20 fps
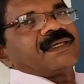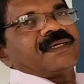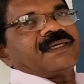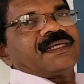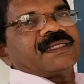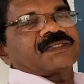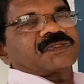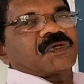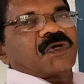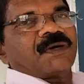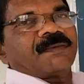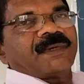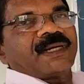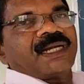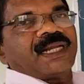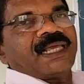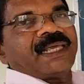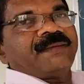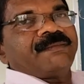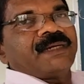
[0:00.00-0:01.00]
is common
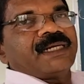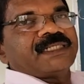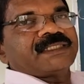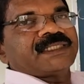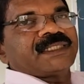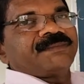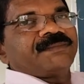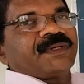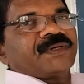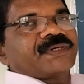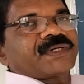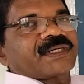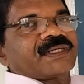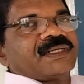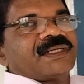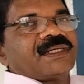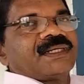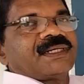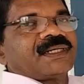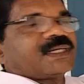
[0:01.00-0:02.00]
name bleaching
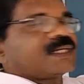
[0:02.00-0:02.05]
powder.